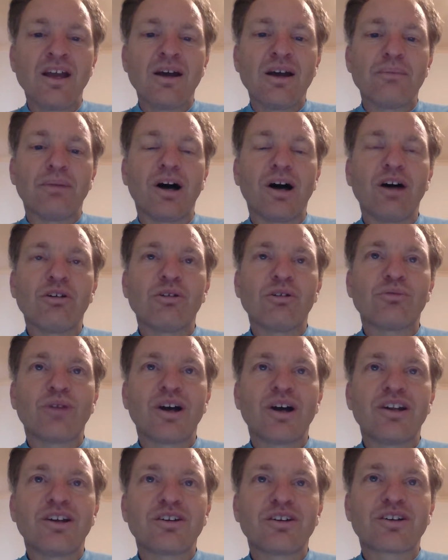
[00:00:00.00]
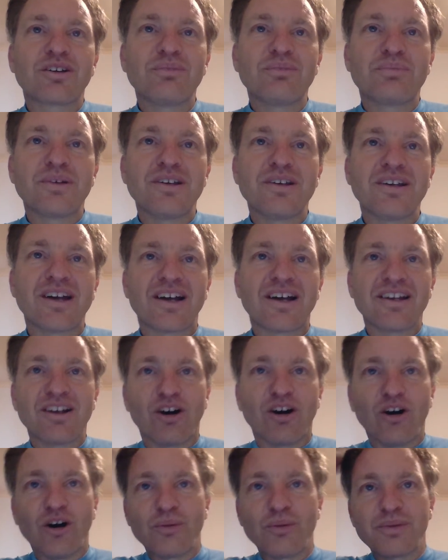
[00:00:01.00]
Pirate radio can be a
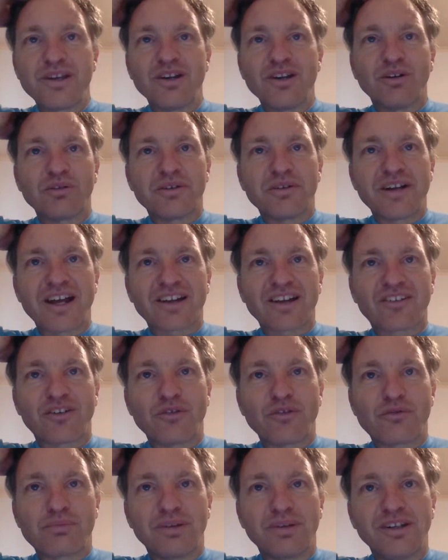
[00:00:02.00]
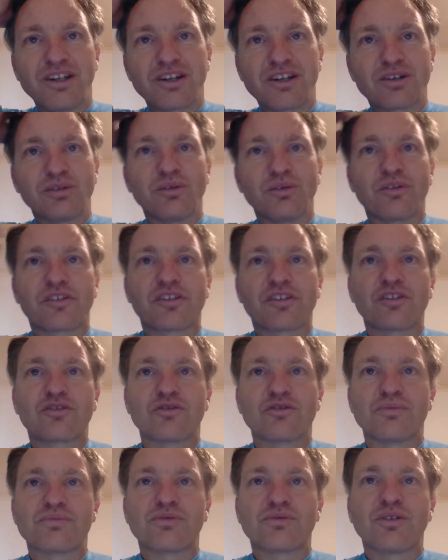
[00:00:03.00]
hobby or an act of political or
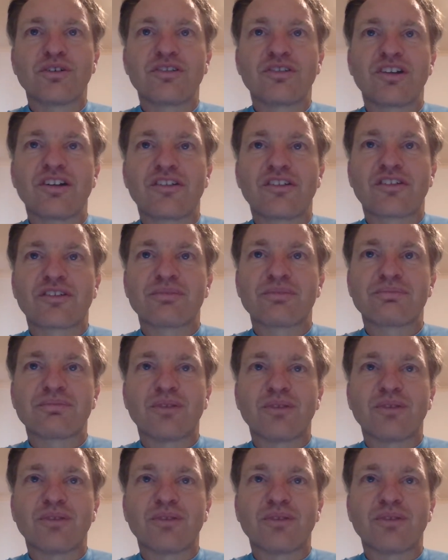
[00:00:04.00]
social protest,